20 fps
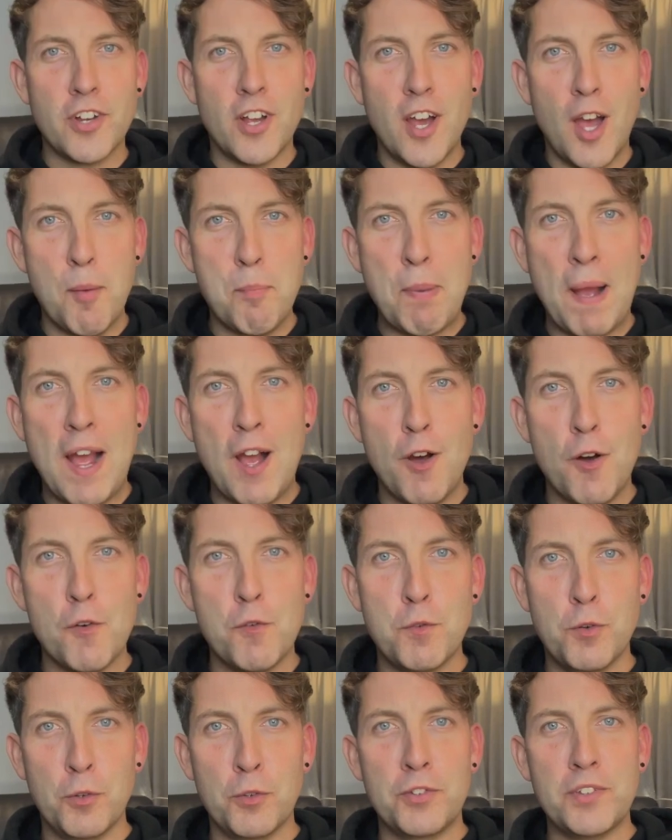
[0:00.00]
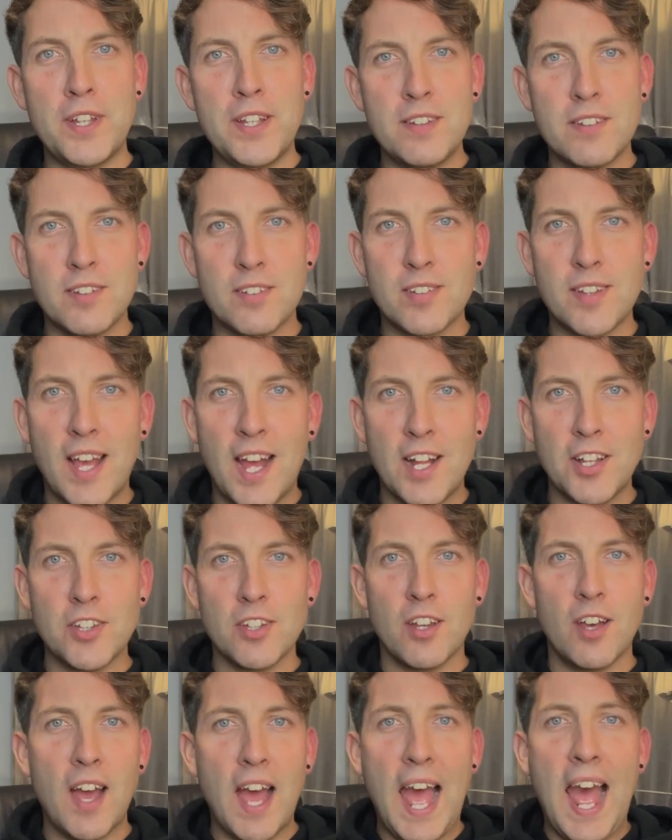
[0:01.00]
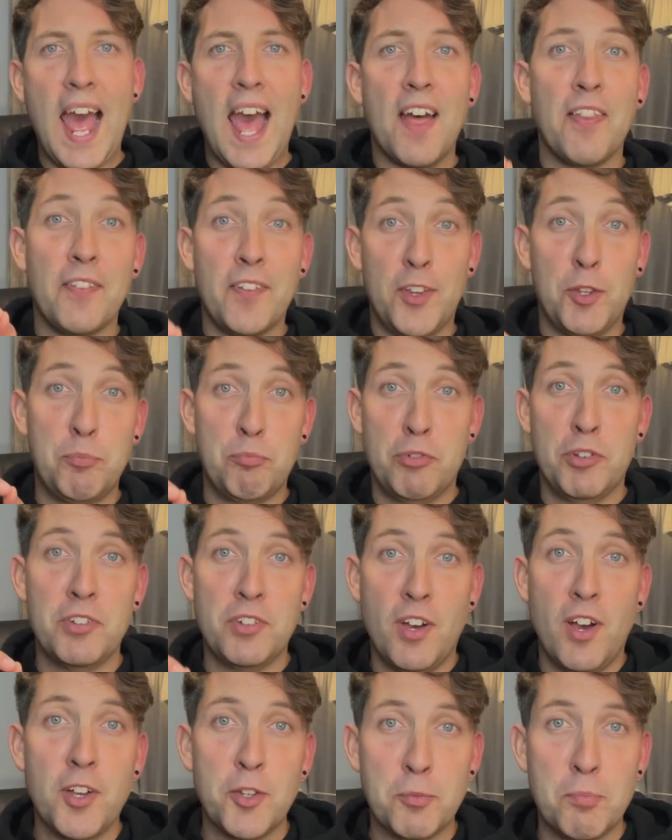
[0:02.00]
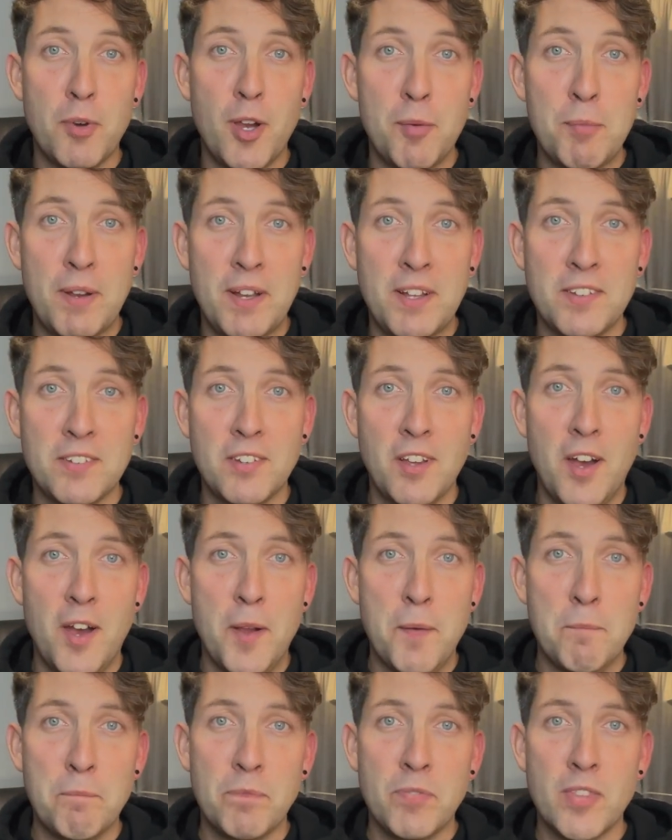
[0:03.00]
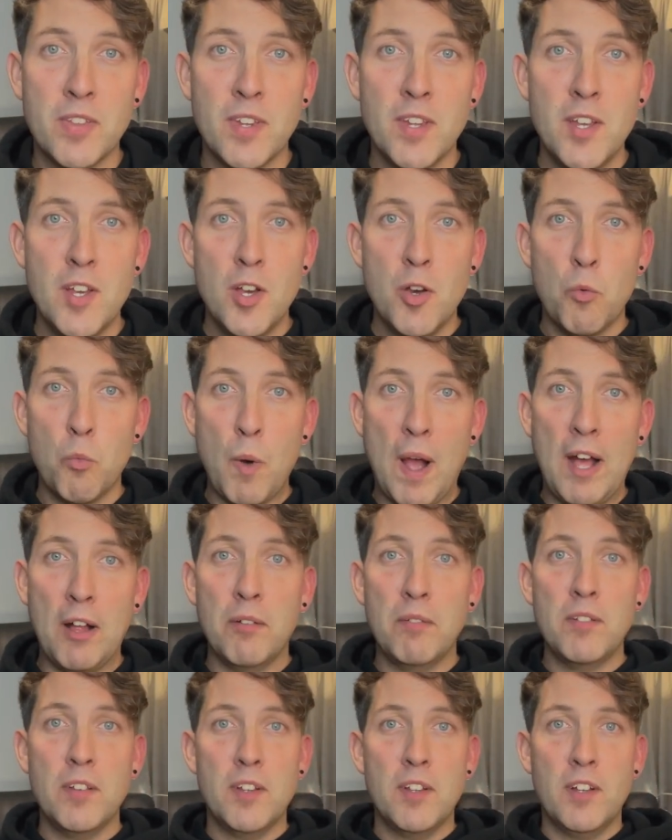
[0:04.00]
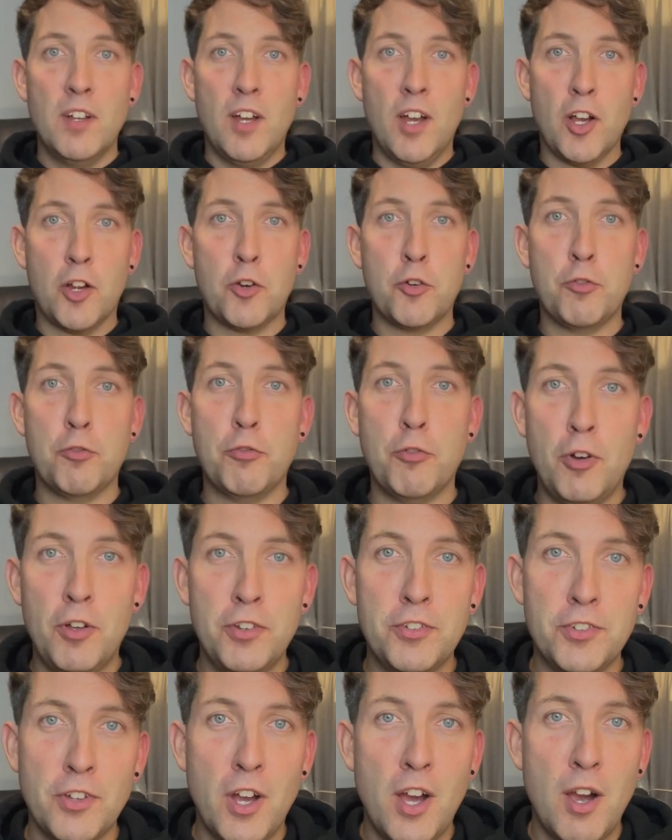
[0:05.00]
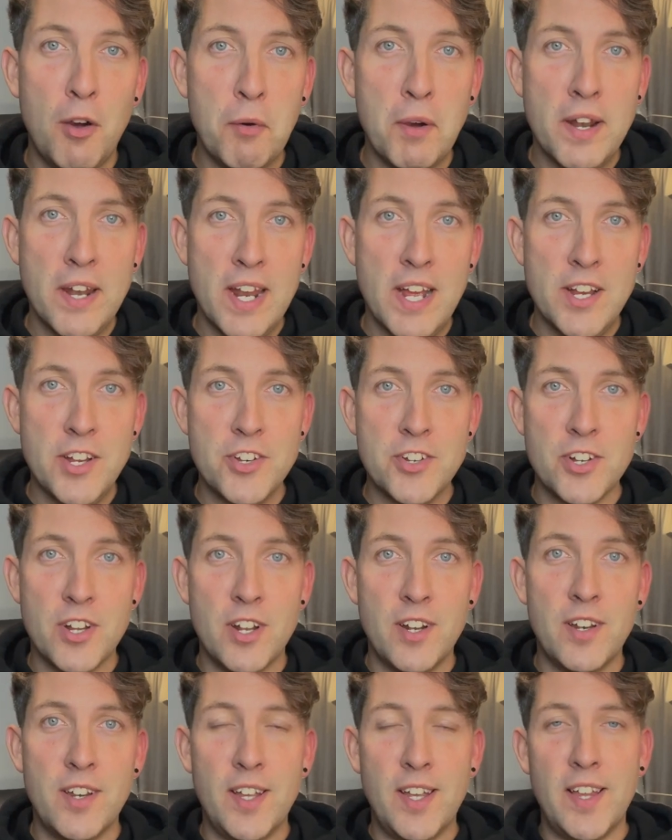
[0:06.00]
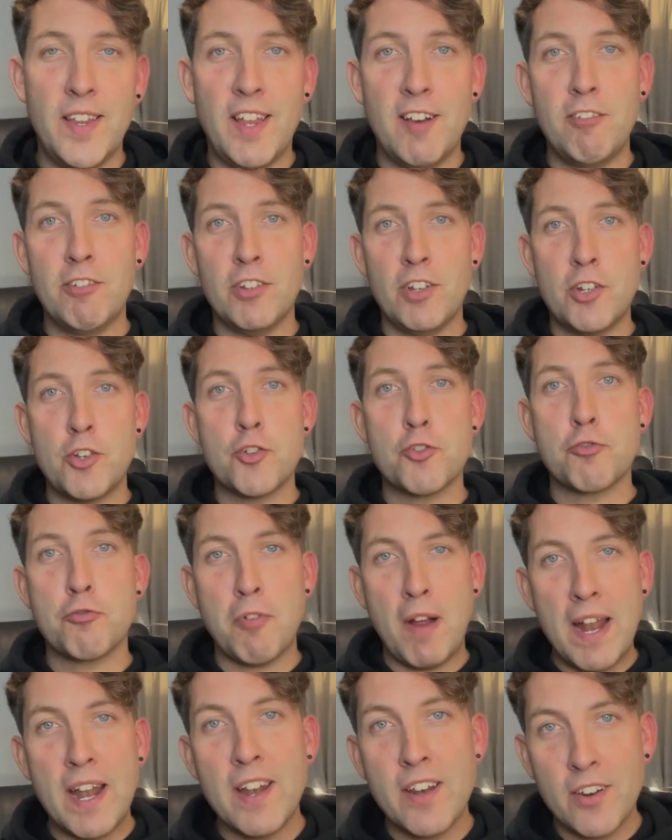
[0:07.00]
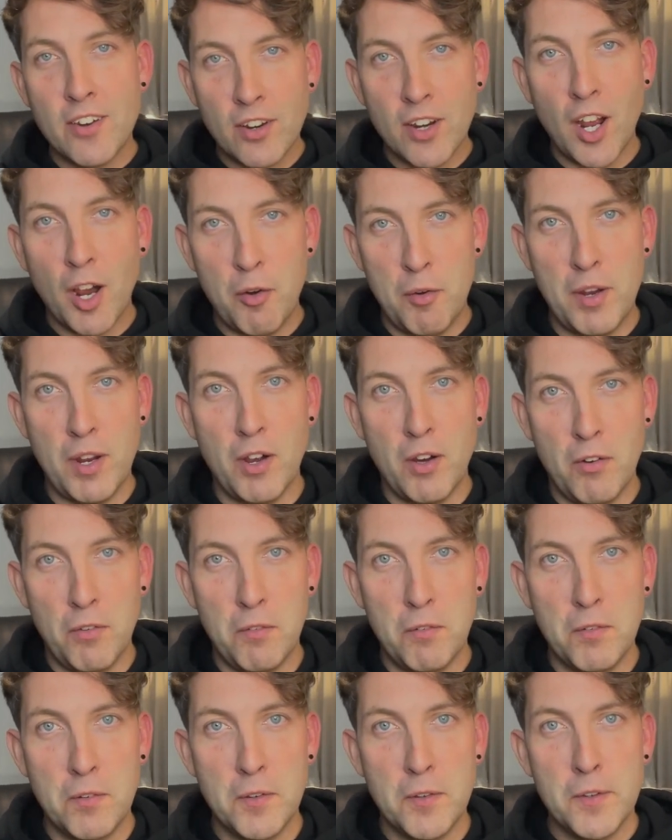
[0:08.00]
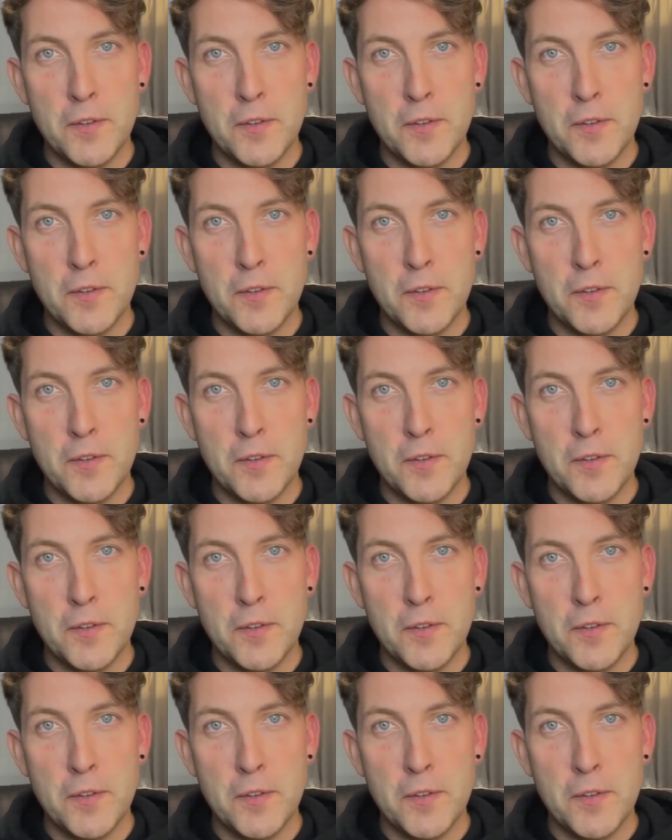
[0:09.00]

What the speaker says: a powerful seed to scatter at this precise moment in time? Well, across our nation, there is a trend going on.